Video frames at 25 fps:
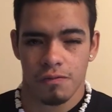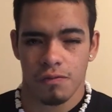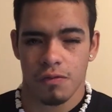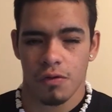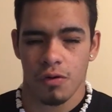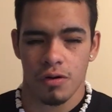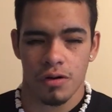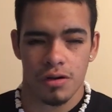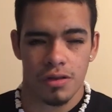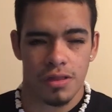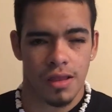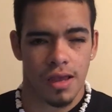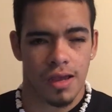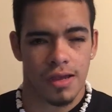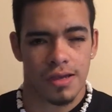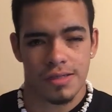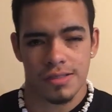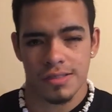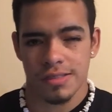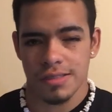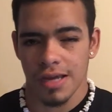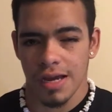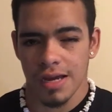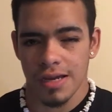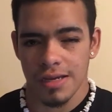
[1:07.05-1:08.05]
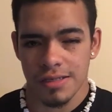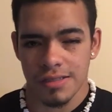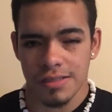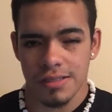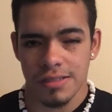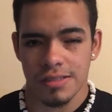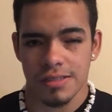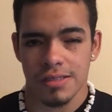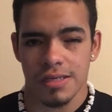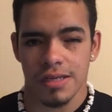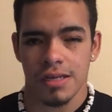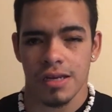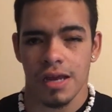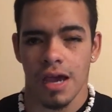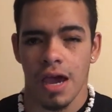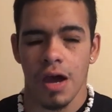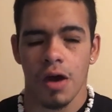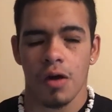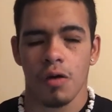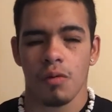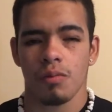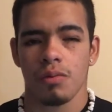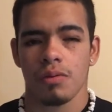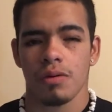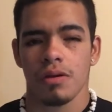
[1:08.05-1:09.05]
for like scientists and
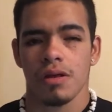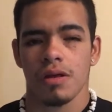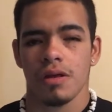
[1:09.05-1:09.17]
help